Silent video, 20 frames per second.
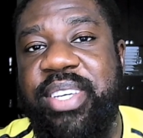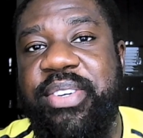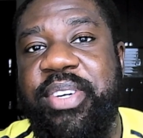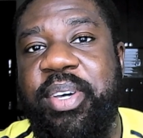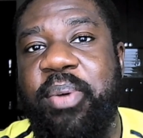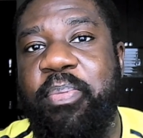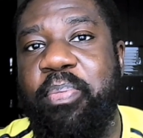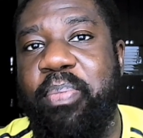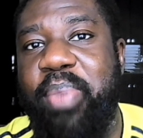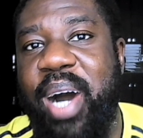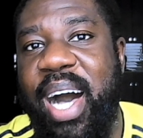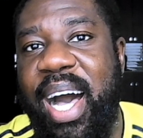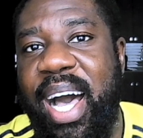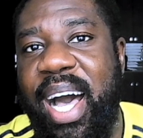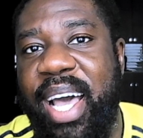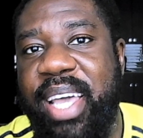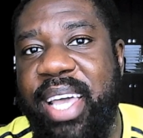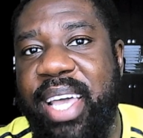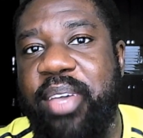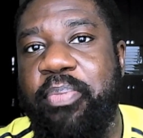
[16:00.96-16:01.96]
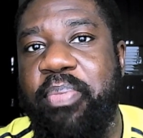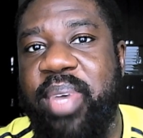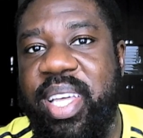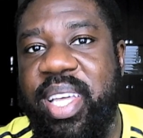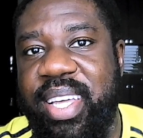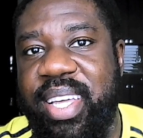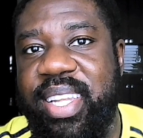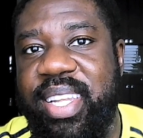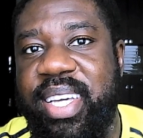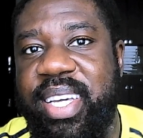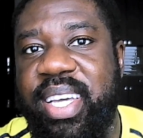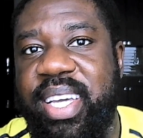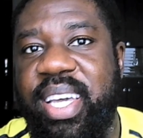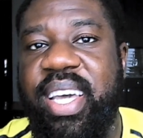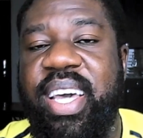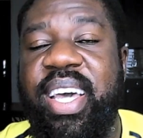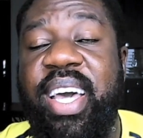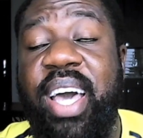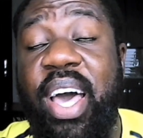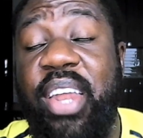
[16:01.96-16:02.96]
can buy immediately
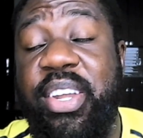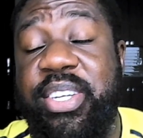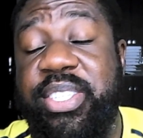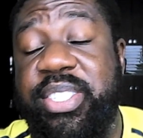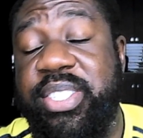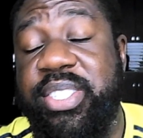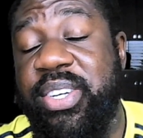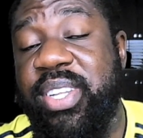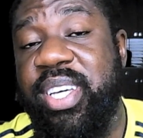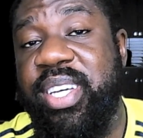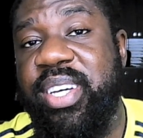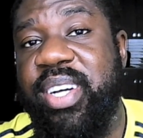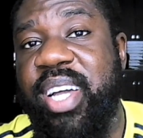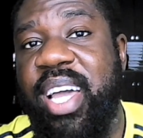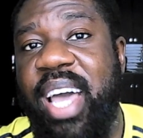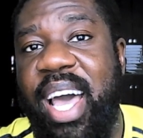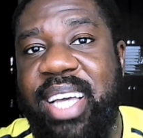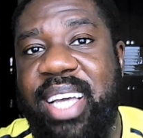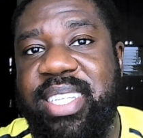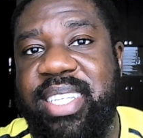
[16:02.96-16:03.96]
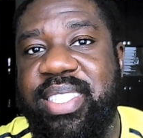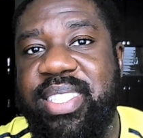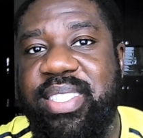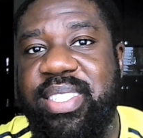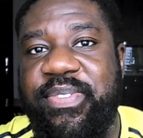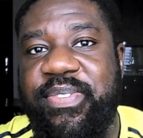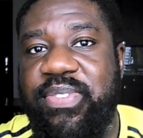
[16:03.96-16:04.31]
and ensure that your cash is